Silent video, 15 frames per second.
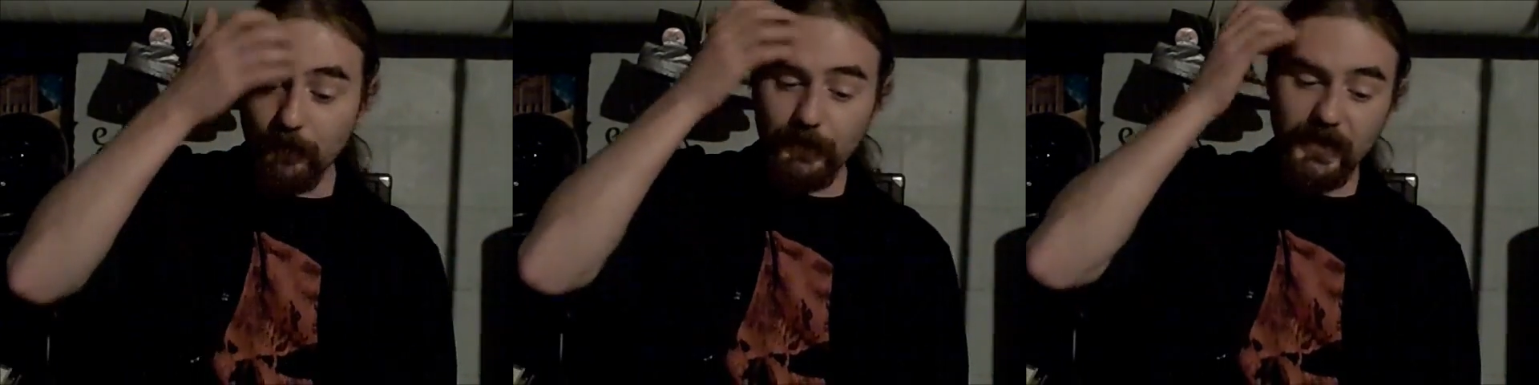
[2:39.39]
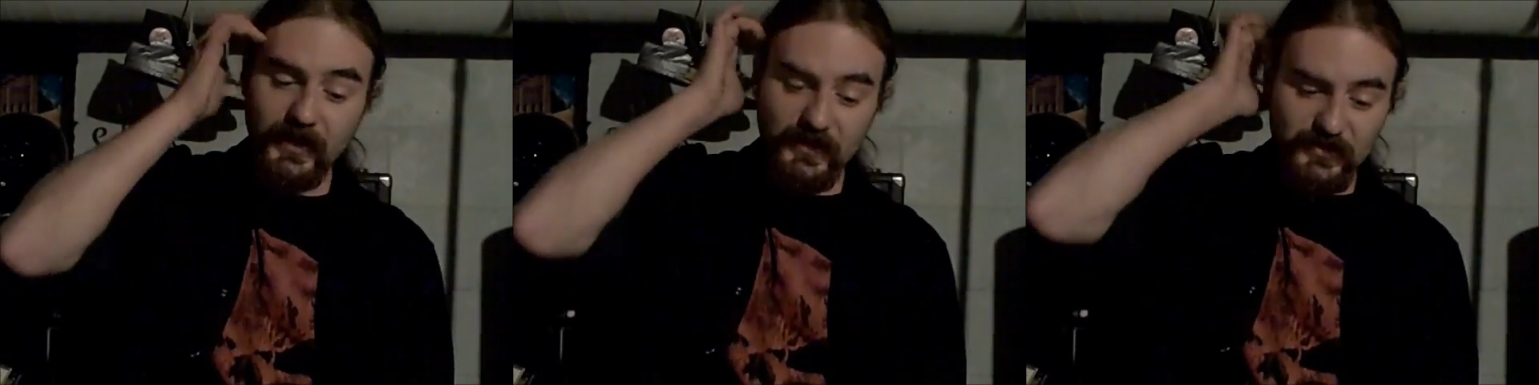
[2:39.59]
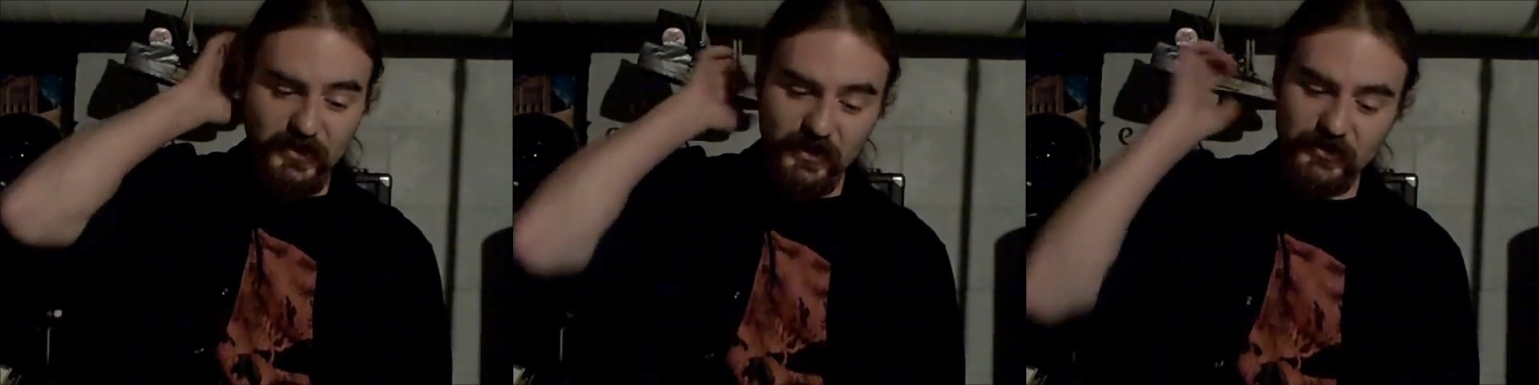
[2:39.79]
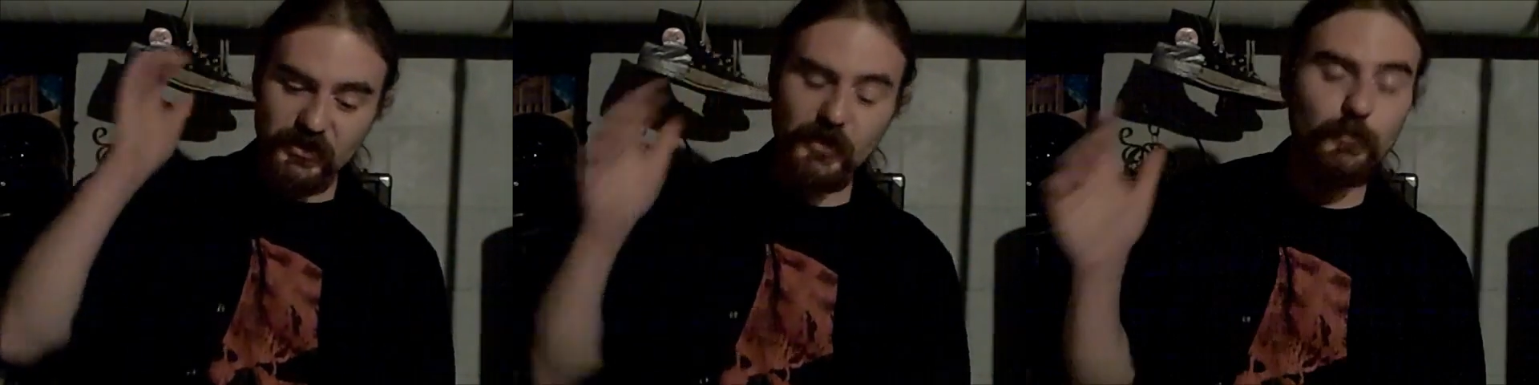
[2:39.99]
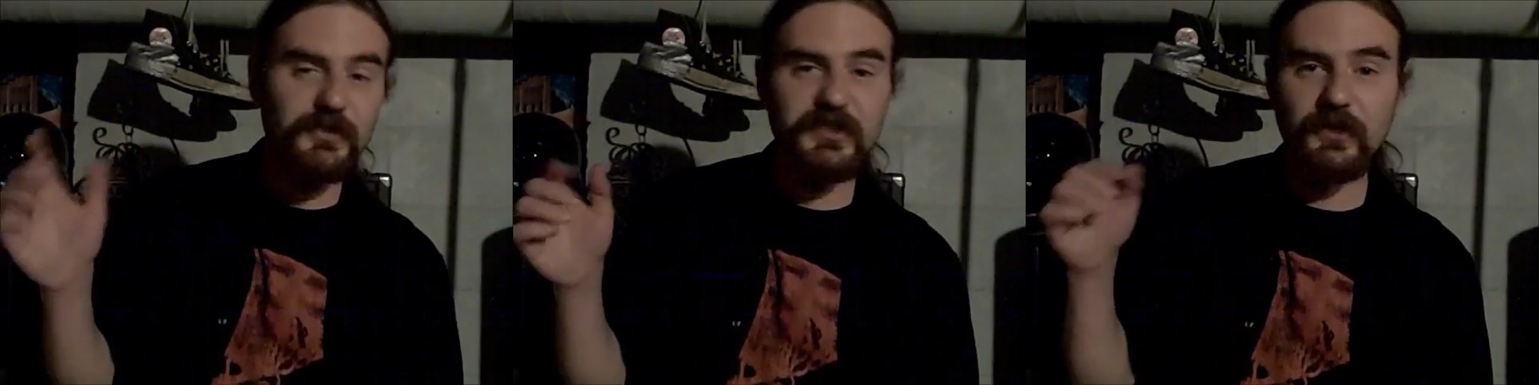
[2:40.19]
Because
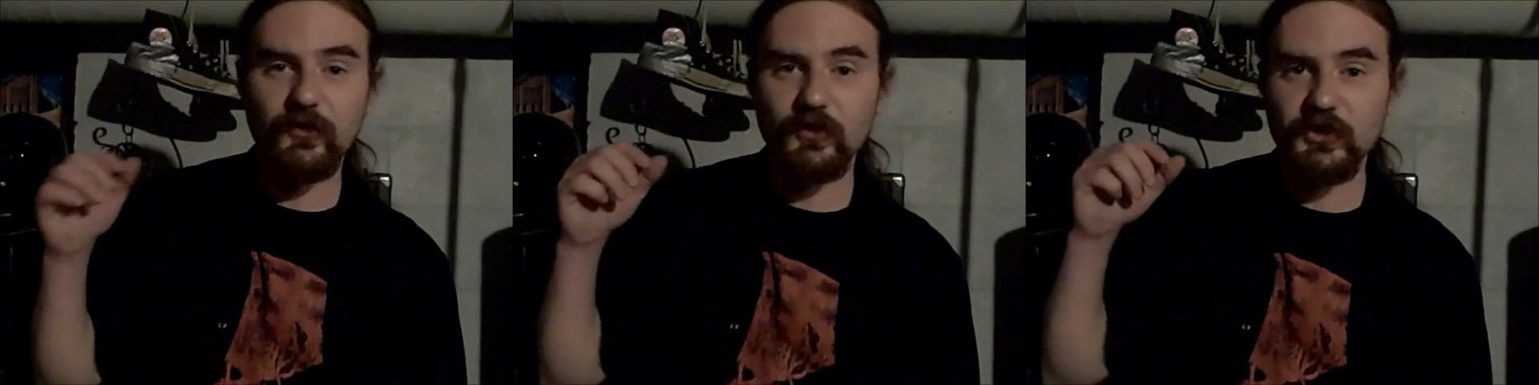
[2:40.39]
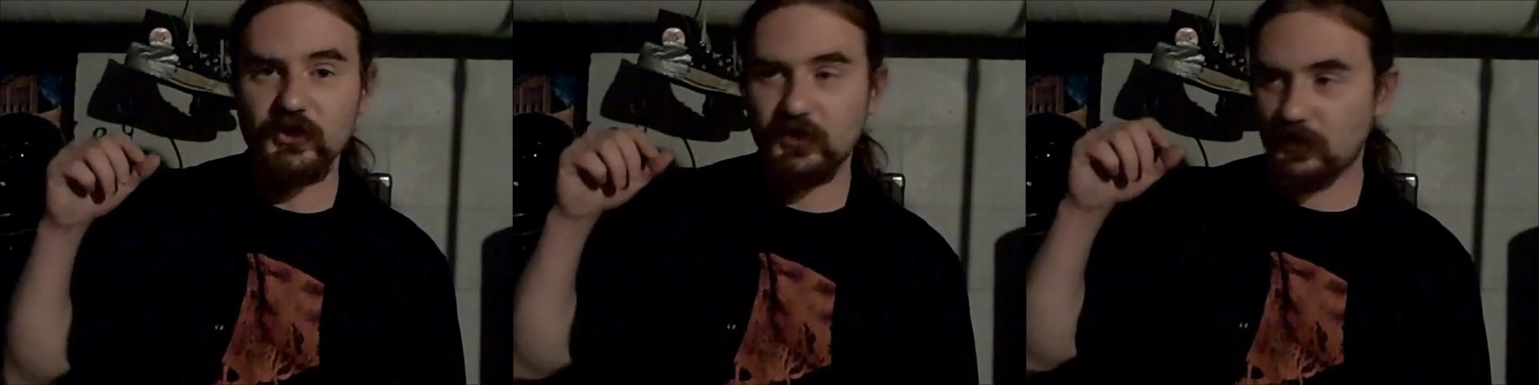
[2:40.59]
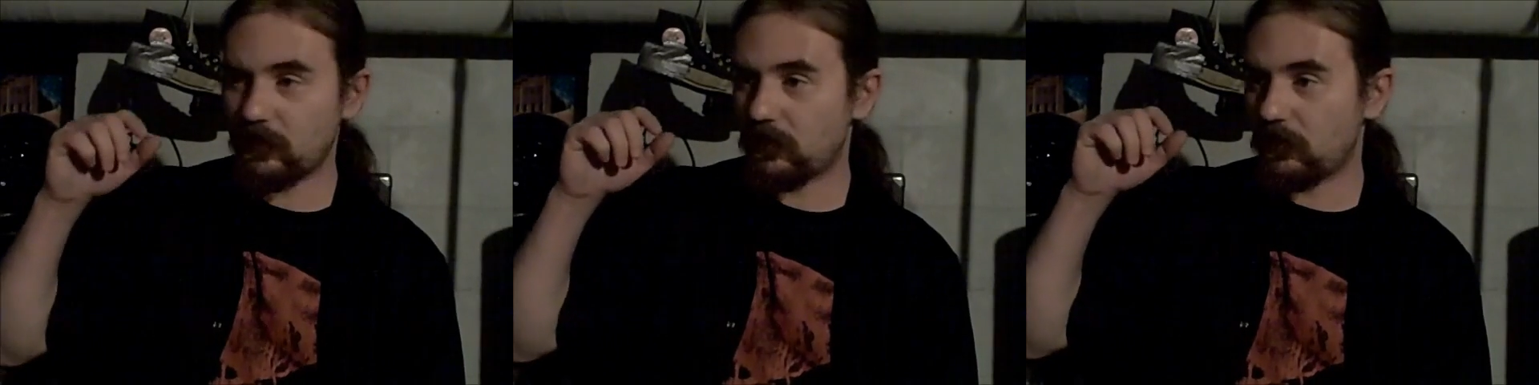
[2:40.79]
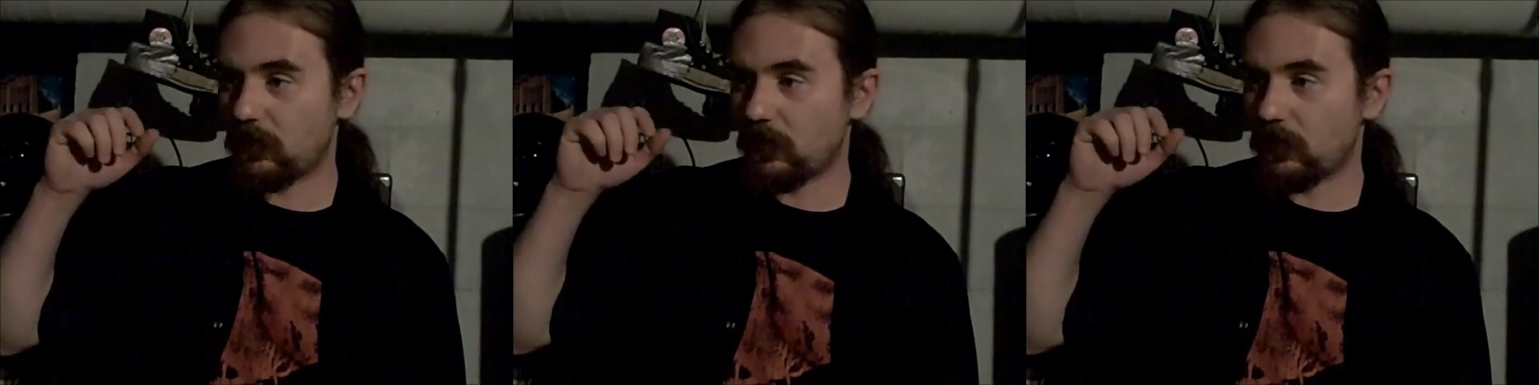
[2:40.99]
shit was either just